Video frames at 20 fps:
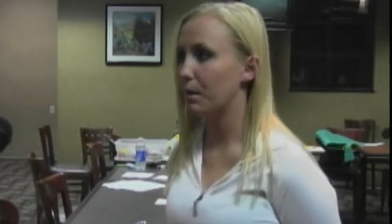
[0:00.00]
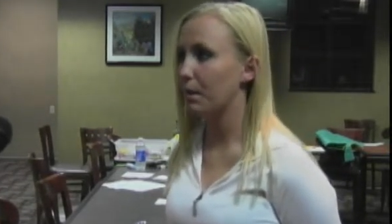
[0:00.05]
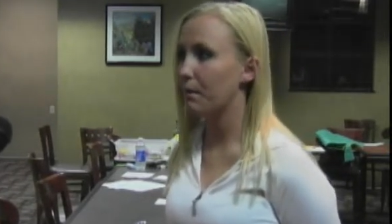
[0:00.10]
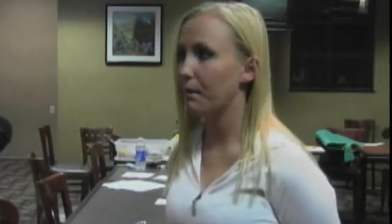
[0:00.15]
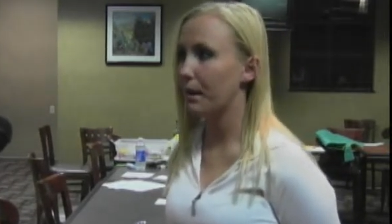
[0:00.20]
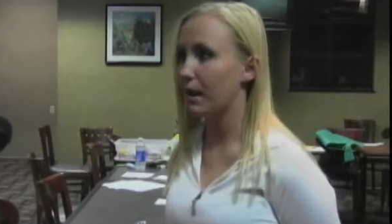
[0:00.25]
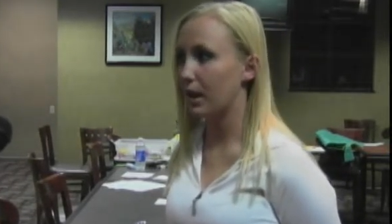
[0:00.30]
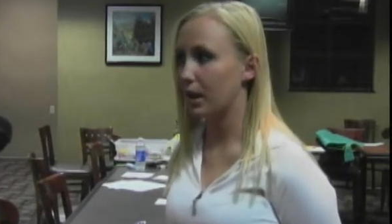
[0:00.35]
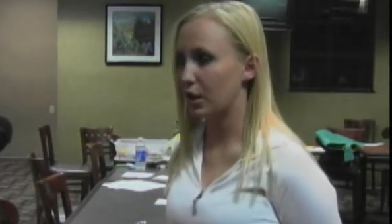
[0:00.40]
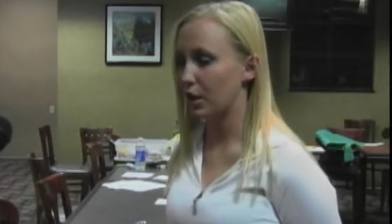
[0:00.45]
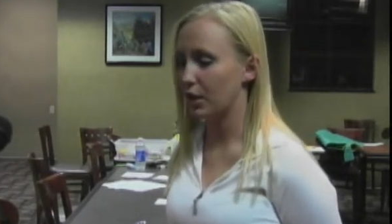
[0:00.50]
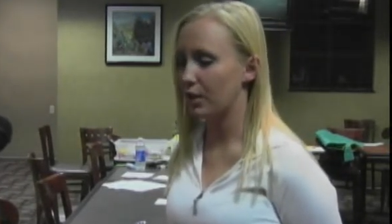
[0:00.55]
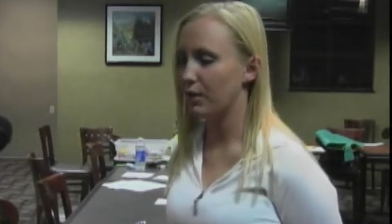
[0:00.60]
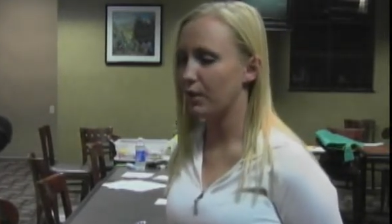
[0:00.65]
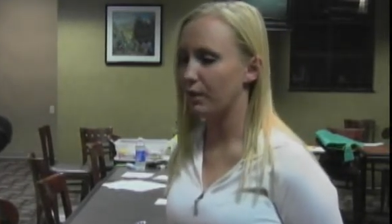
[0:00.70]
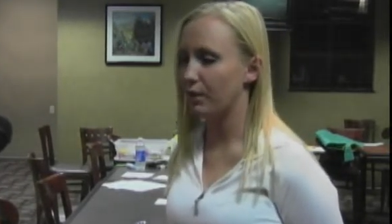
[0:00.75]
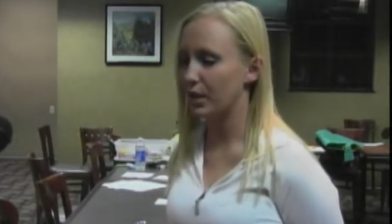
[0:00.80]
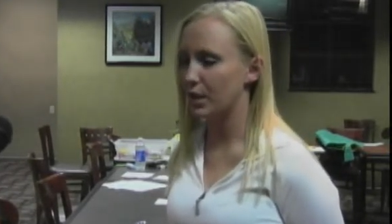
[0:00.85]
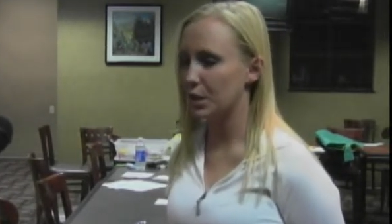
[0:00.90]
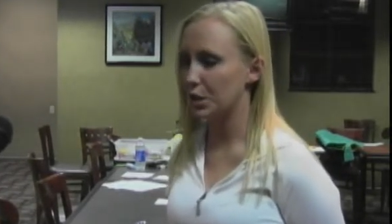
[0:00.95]
probably about
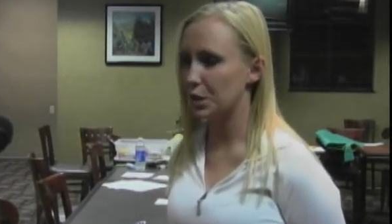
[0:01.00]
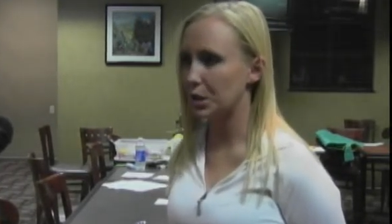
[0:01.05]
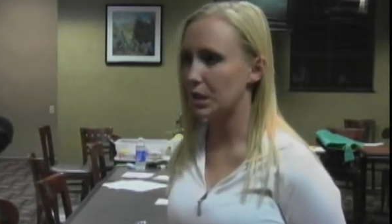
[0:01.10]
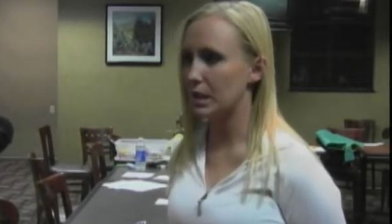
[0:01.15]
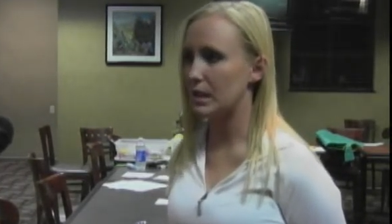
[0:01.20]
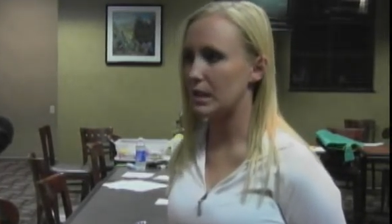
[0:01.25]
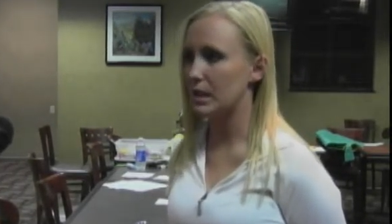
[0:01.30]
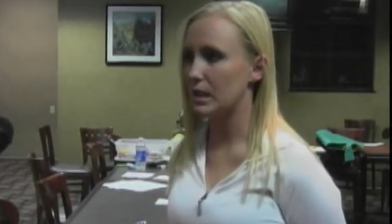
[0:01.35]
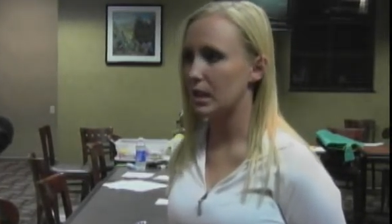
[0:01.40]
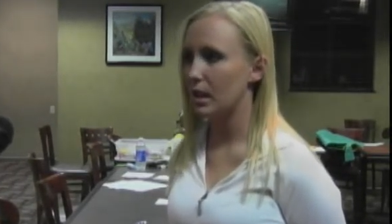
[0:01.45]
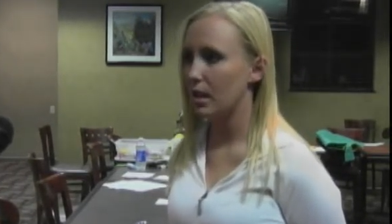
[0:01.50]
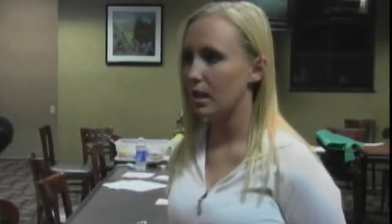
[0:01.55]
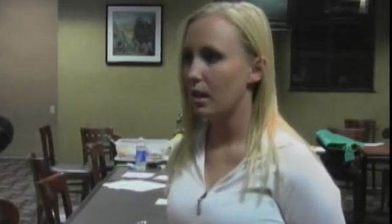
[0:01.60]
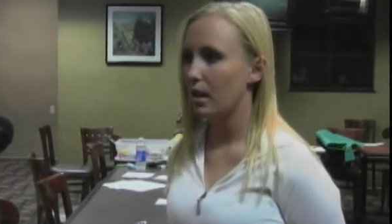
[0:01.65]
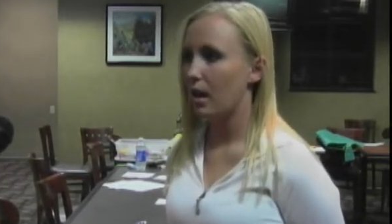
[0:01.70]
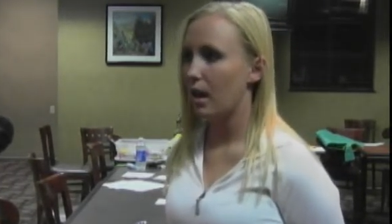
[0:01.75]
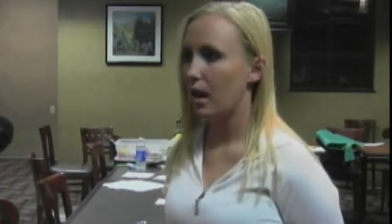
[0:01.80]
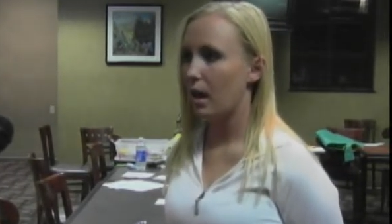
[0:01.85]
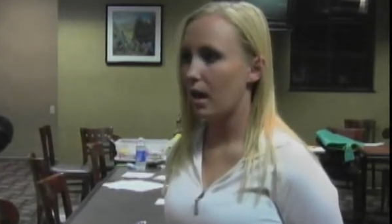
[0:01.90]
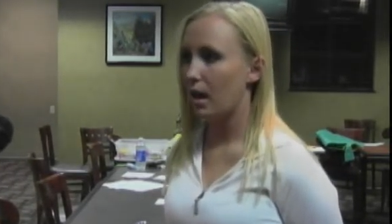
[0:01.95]
150 students
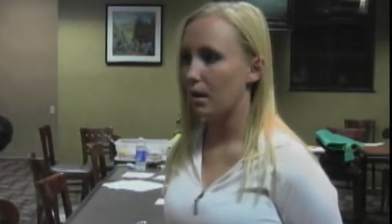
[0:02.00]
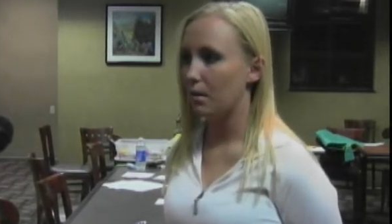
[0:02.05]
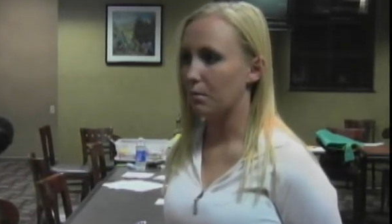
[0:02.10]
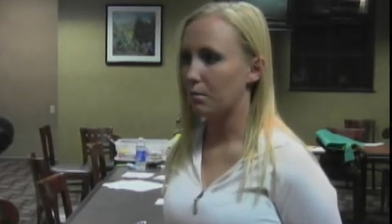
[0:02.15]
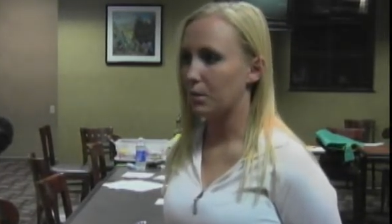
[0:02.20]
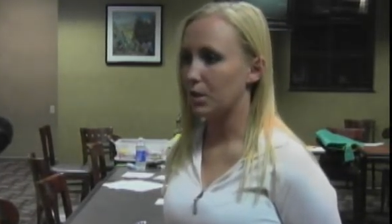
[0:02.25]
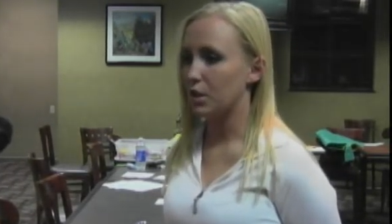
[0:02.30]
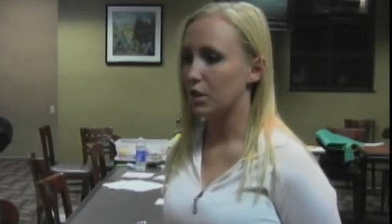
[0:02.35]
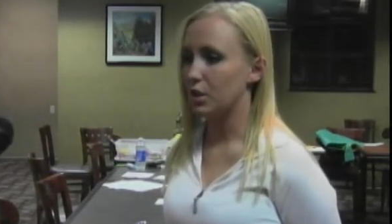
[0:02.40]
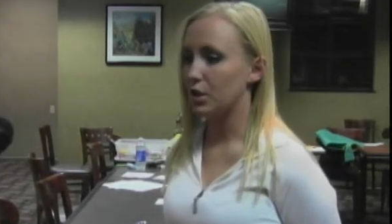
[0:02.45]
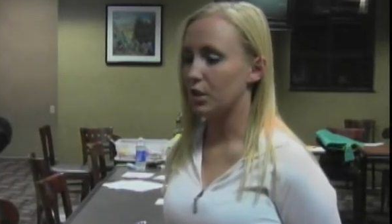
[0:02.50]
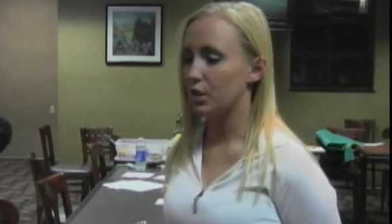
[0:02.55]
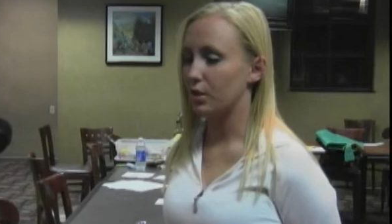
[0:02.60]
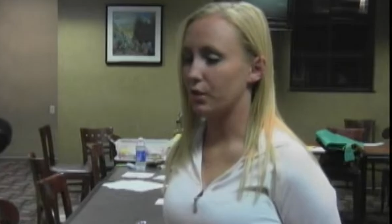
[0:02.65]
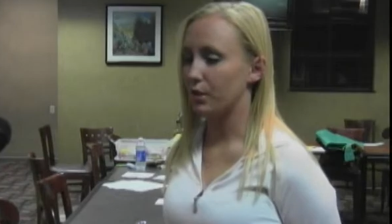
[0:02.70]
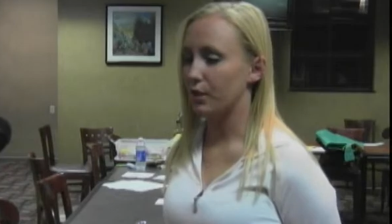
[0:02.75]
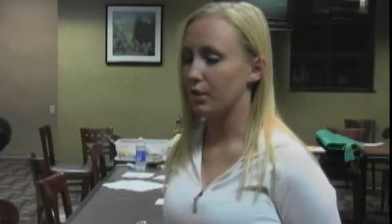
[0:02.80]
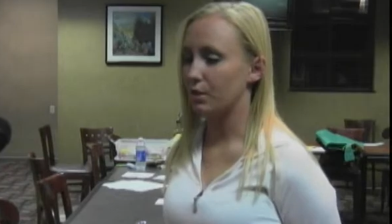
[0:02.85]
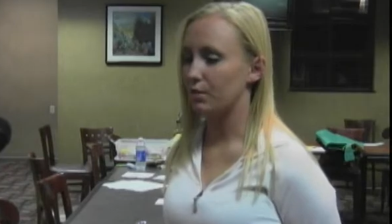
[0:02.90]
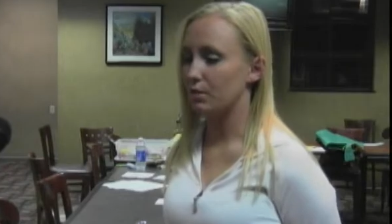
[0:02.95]
um, register
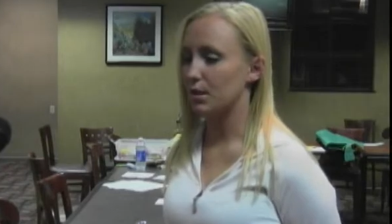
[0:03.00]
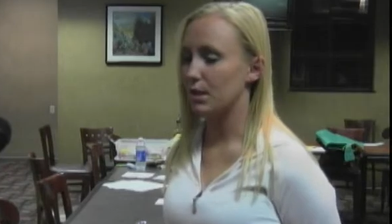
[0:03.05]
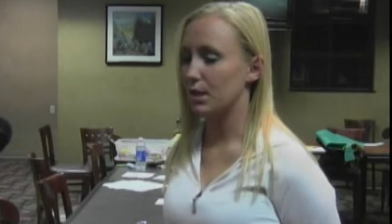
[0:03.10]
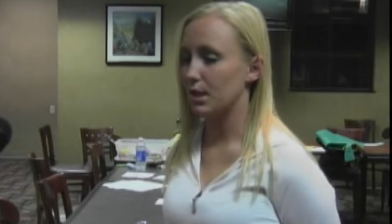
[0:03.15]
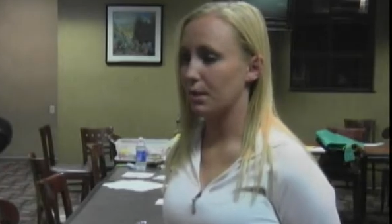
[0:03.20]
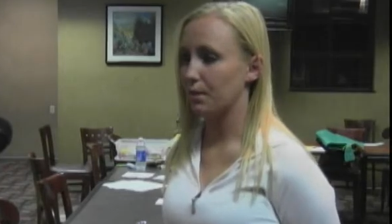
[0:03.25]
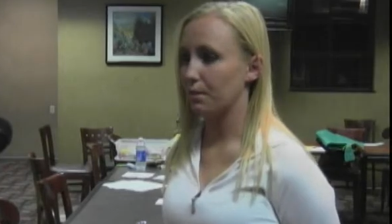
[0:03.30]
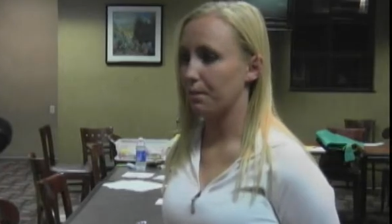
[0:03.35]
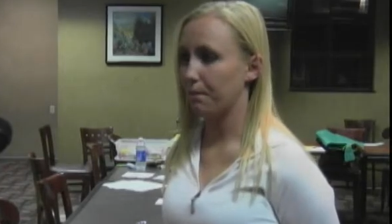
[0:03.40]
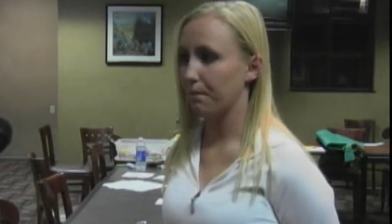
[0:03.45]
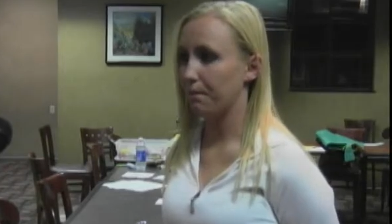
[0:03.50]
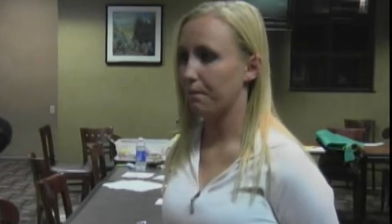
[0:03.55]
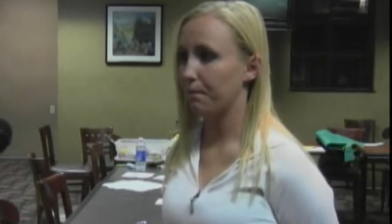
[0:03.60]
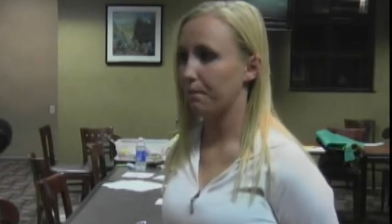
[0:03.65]
to vote. So.